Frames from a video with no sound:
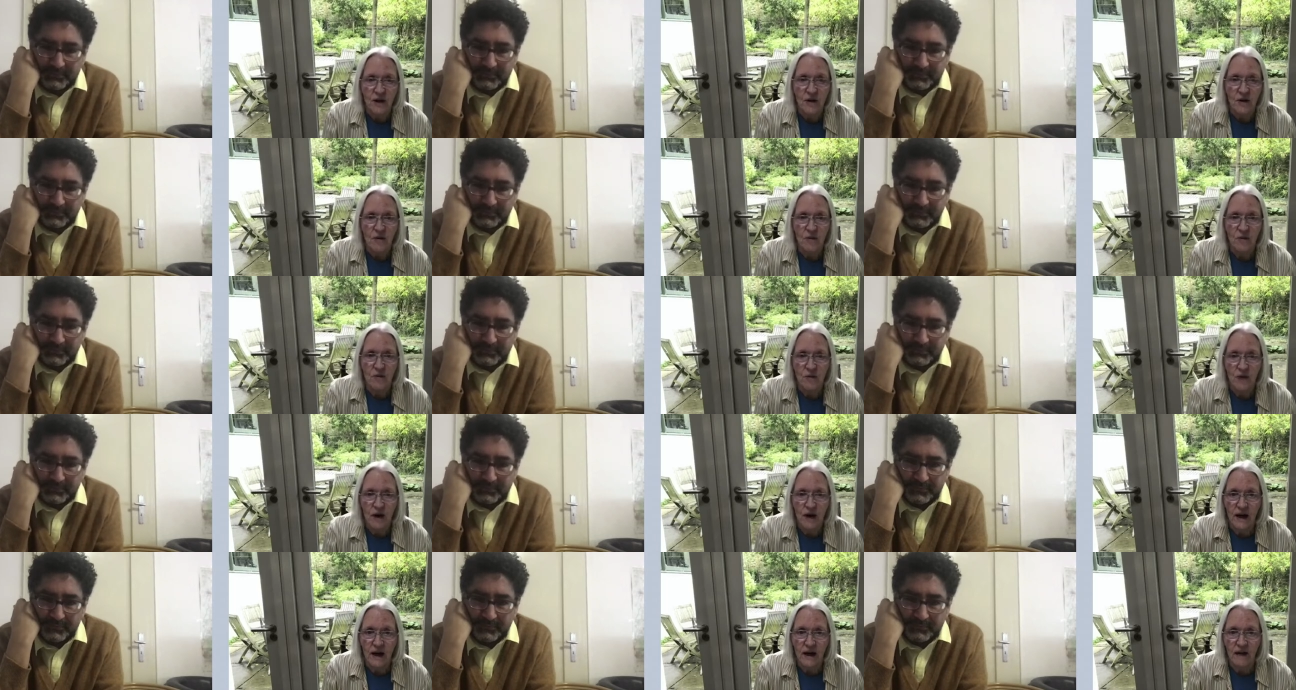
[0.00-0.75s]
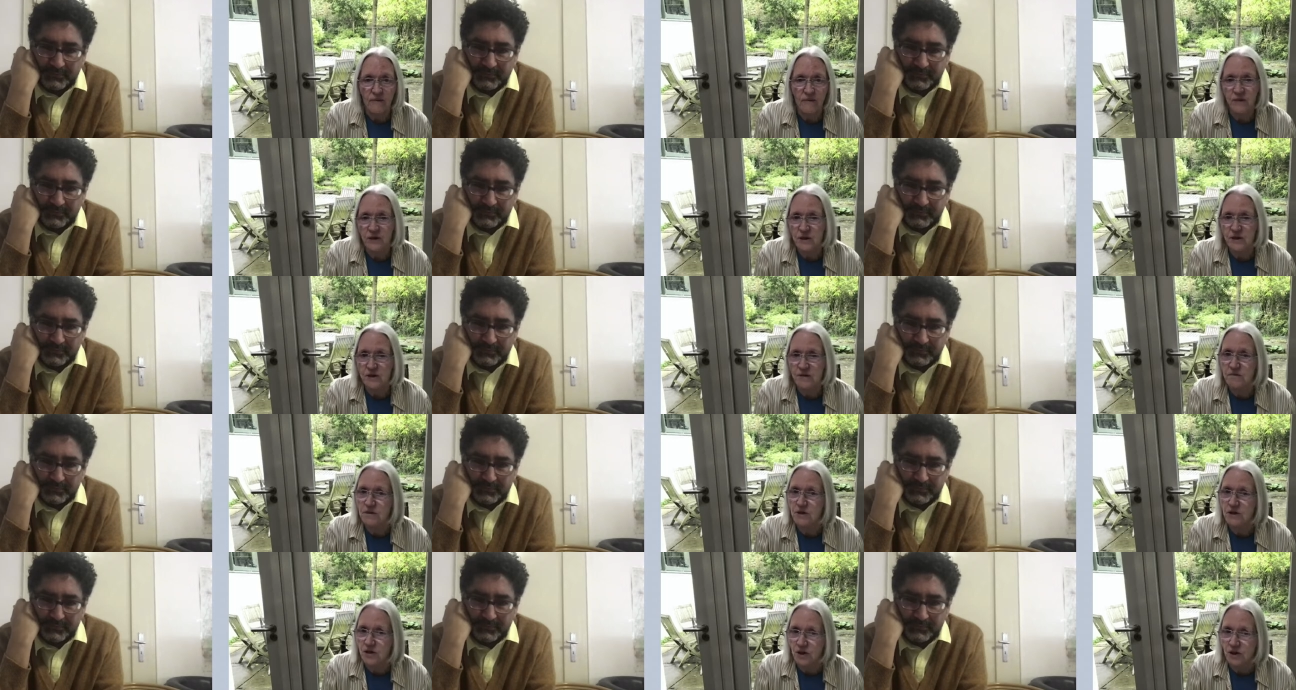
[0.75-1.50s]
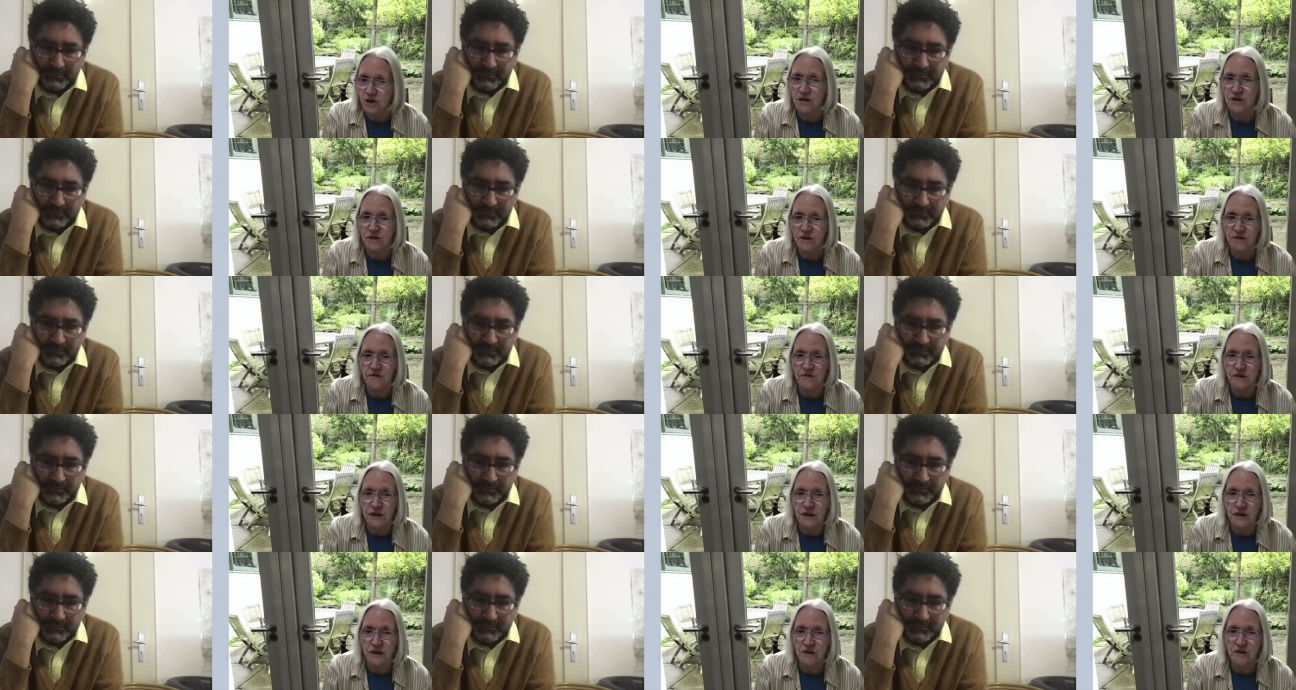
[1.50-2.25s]
Speaker 1: who have, which is the majority of
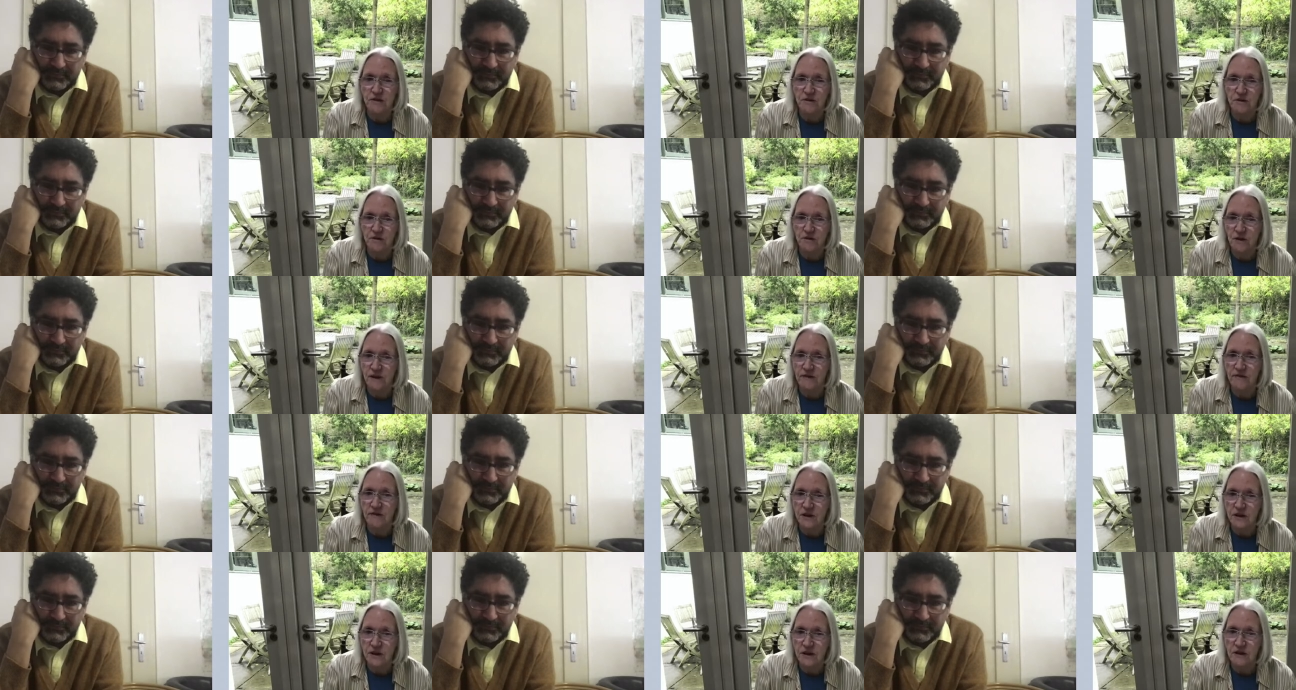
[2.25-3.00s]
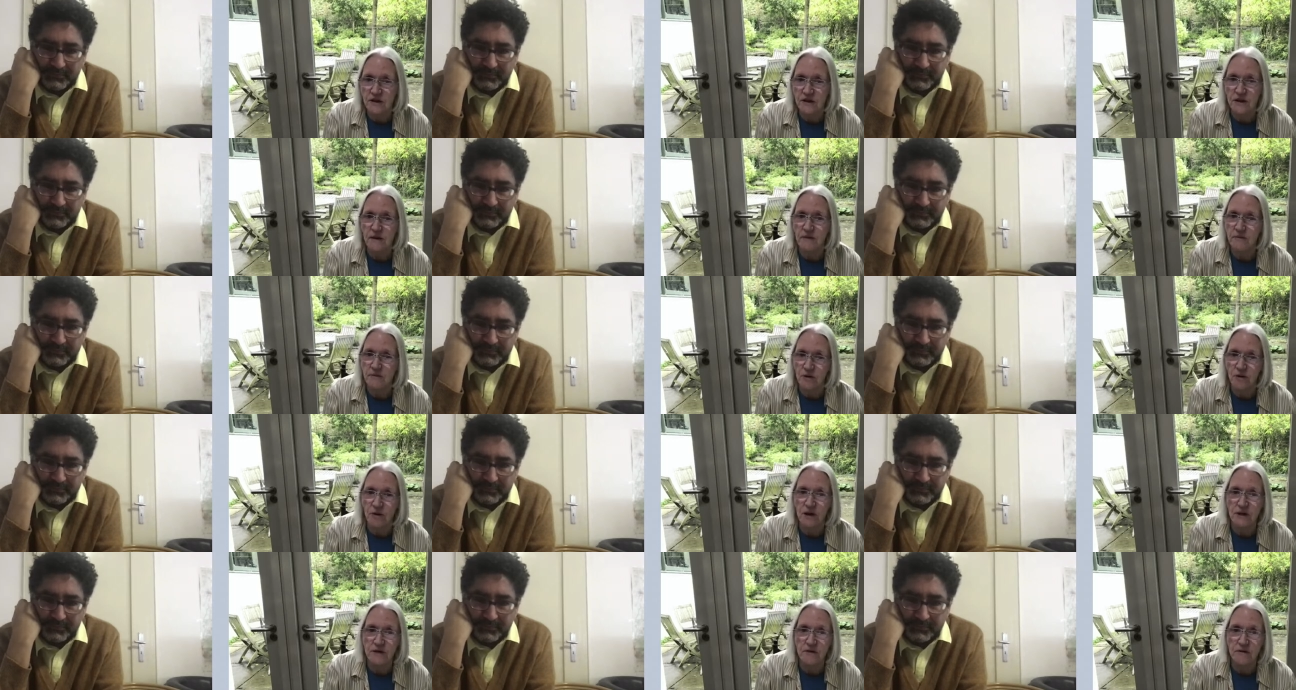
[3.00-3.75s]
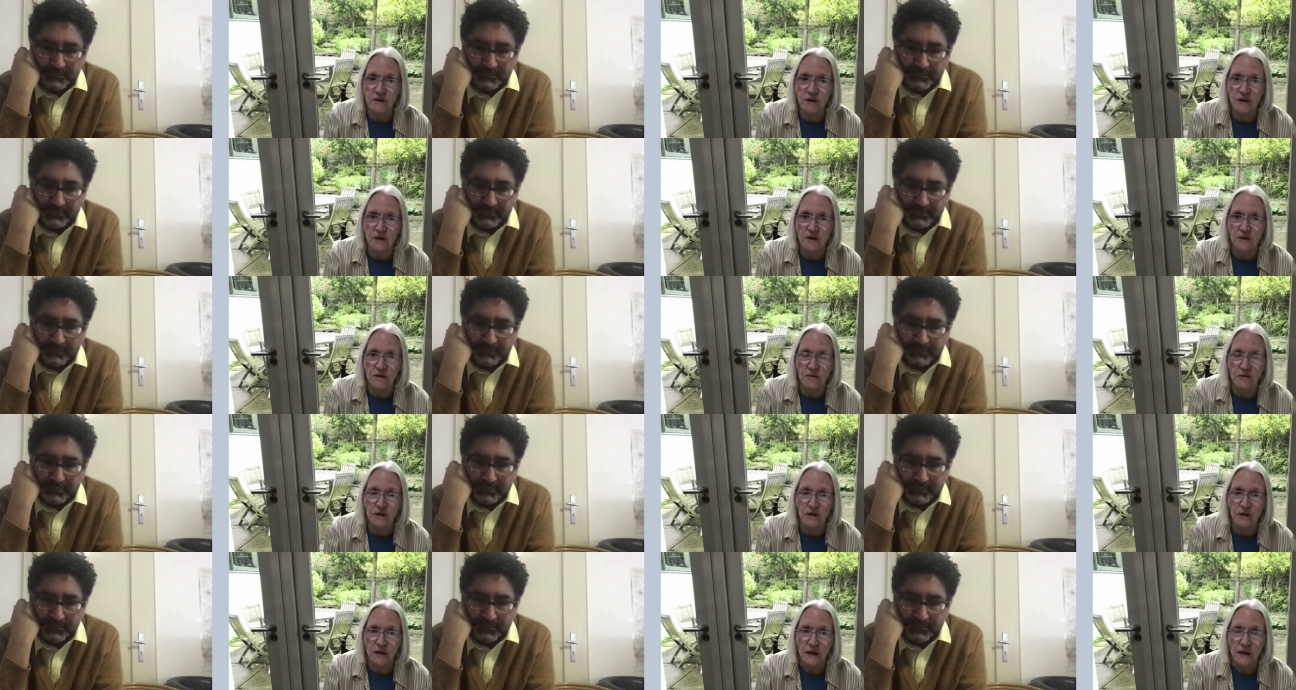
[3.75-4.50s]
cities, you know, who live in cities that are more or less reasonable,
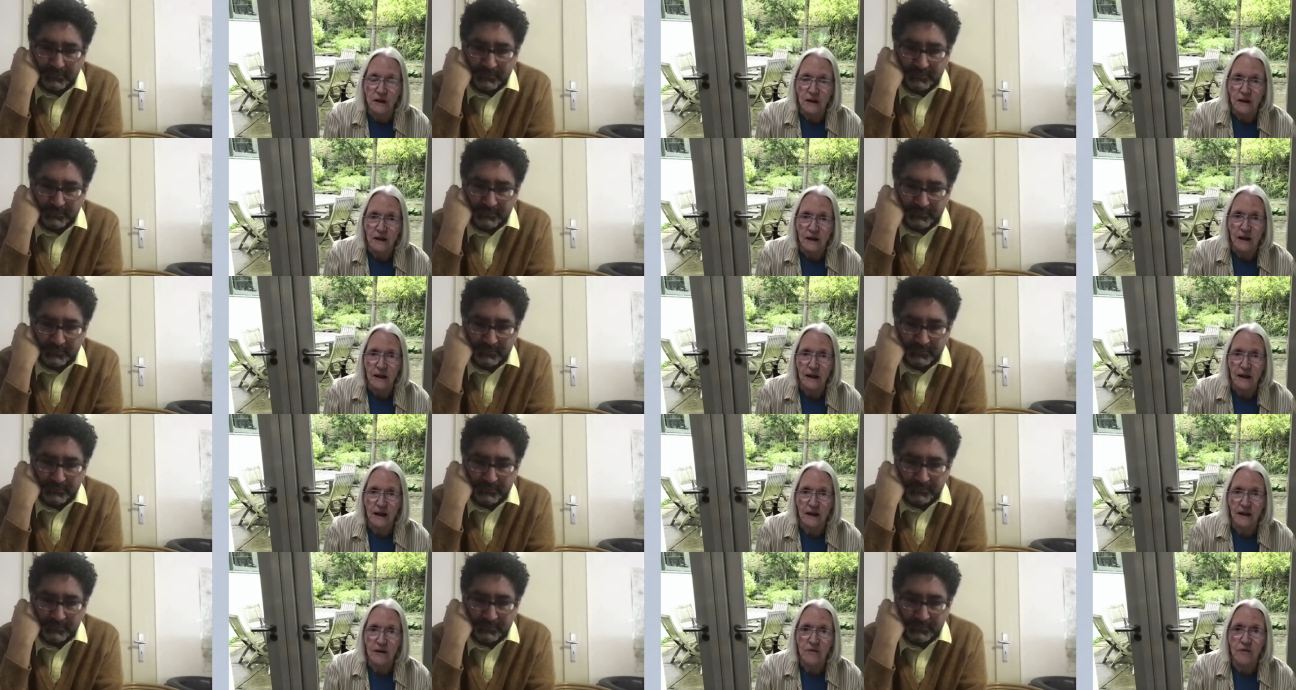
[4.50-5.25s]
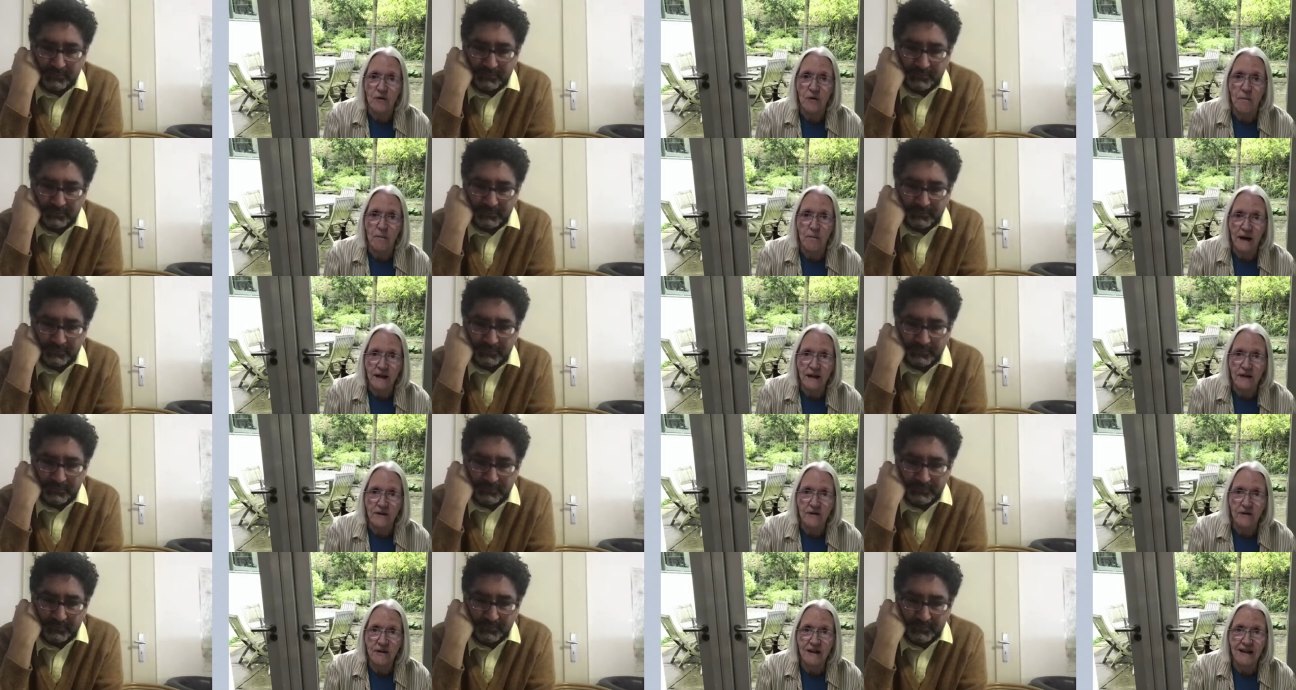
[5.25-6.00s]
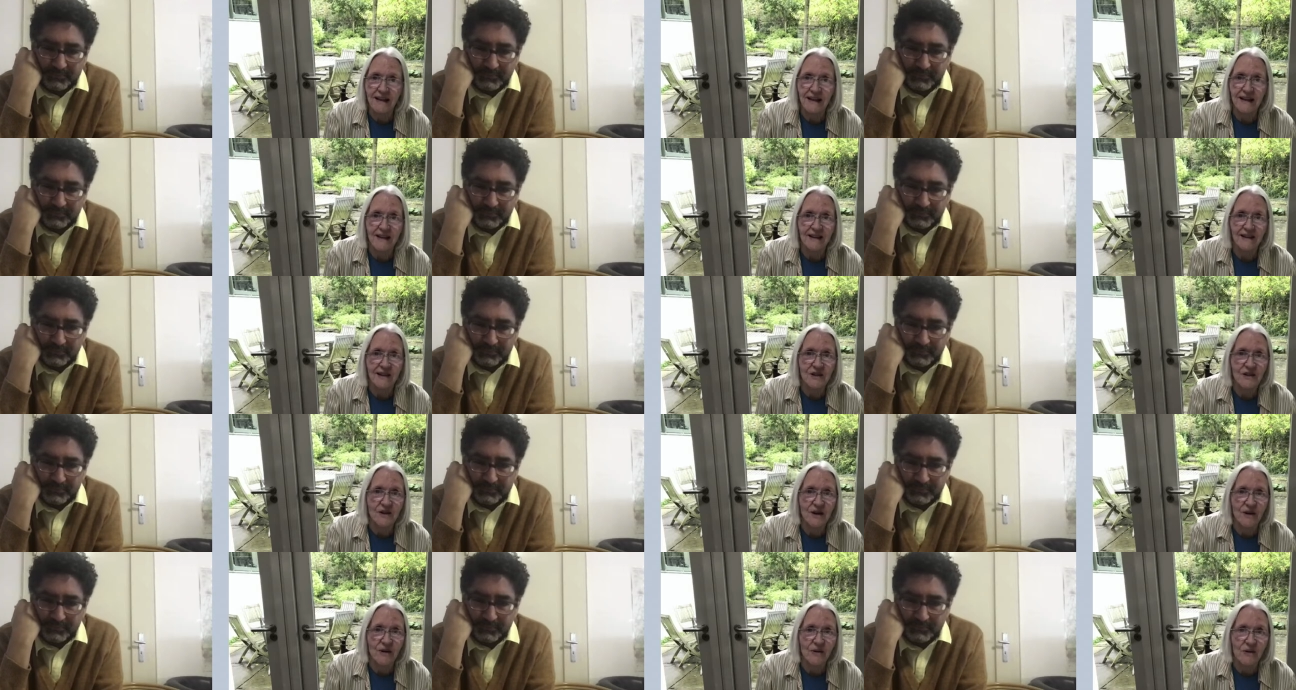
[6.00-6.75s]
uh, no matter the
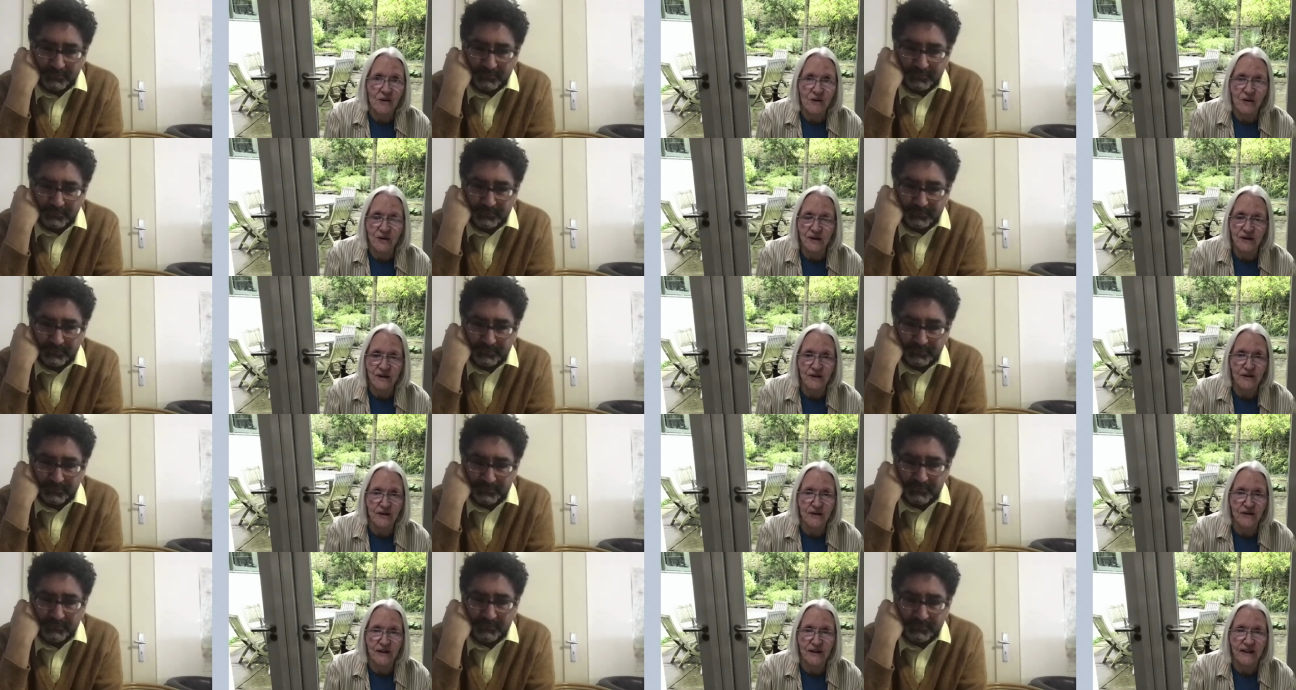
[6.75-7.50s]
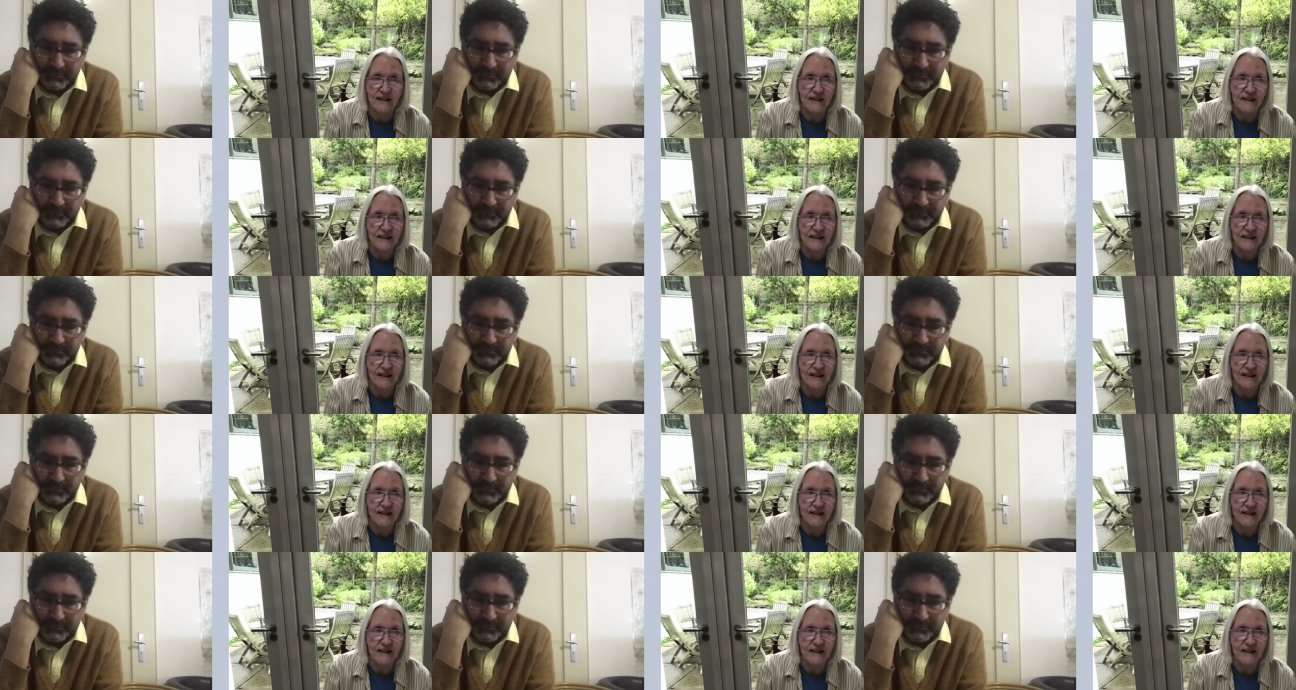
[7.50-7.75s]
extraordinary